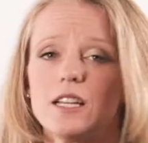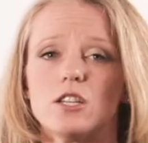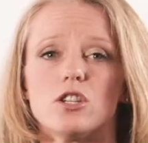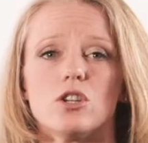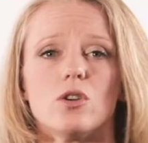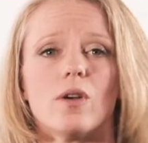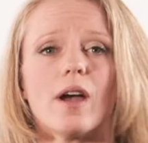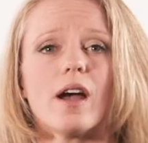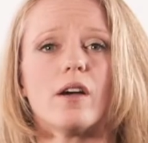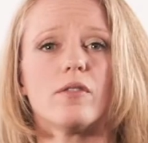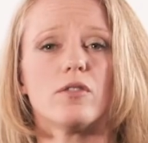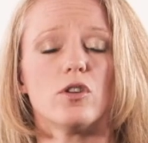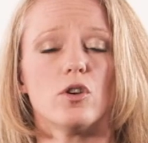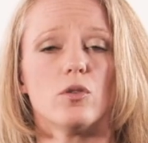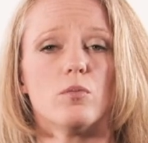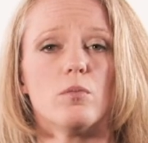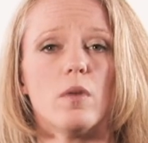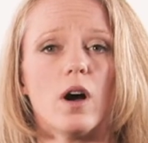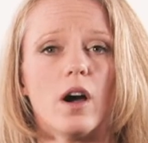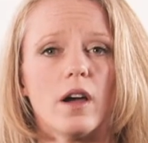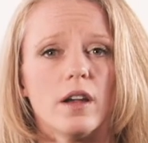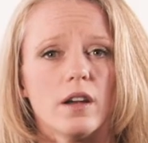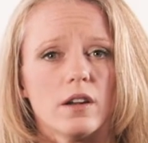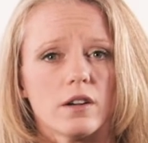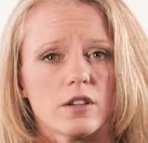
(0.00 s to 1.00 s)
is you have your
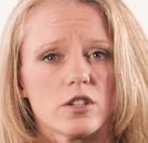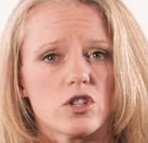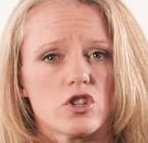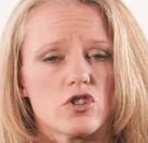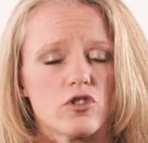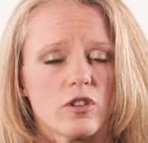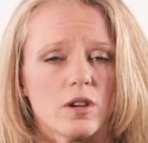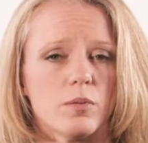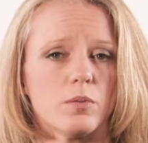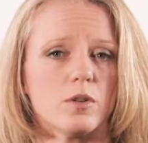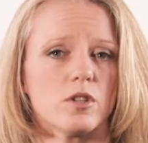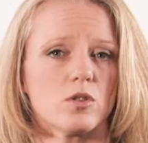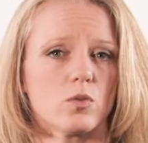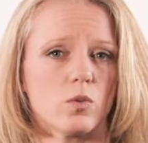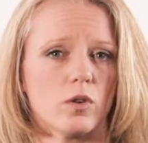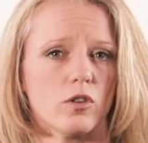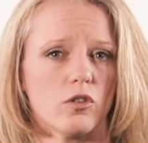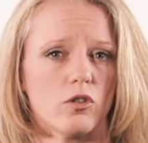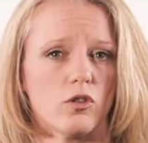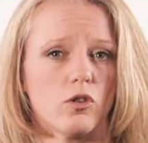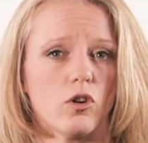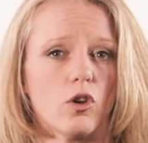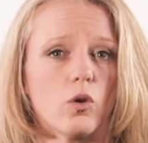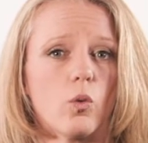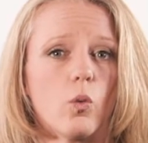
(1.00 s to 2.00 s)
mylar strip, as we're
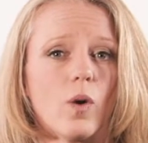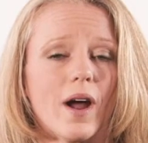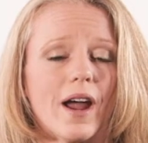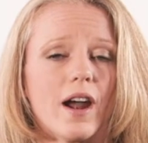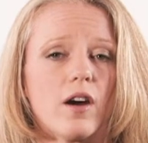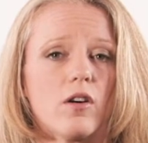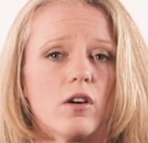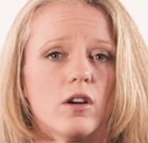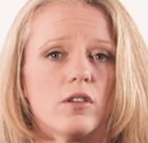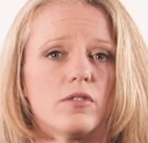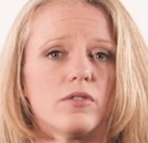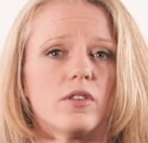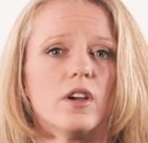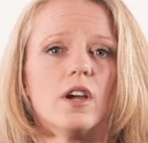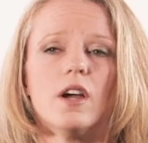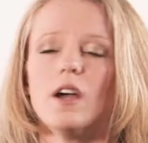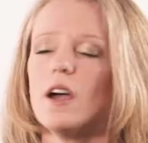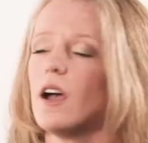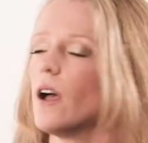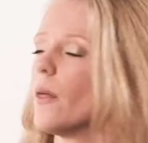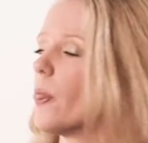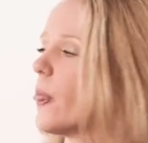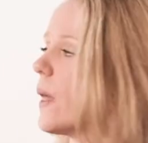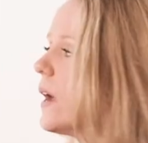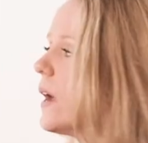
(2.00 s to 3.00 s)
all aware of, and